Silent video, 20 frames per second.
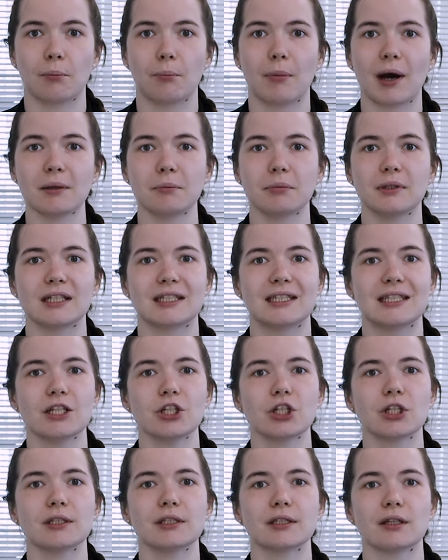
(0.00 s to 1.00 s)
but
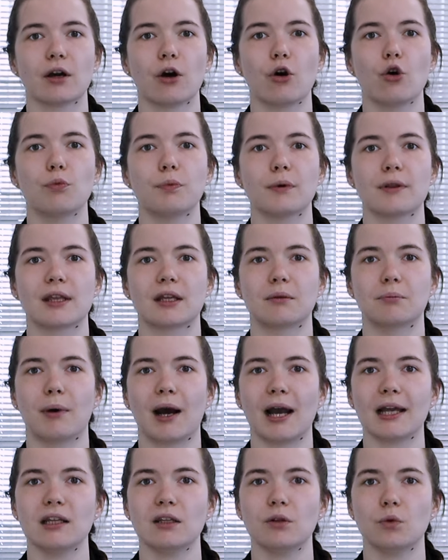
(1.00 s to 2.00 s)
politicians hope that
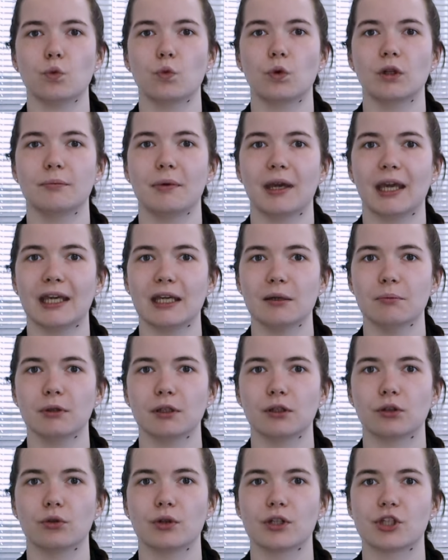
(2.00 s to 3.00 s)
Biden will be
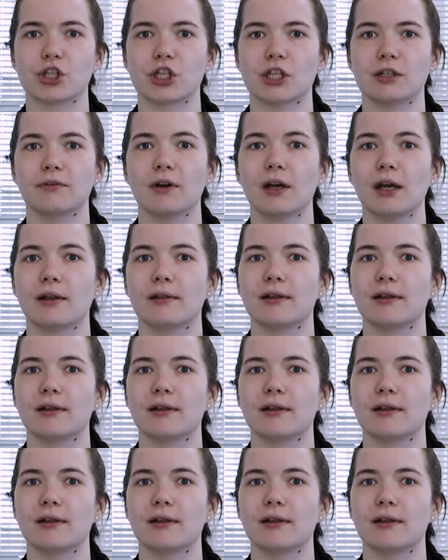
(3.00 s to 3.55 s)
able to achieve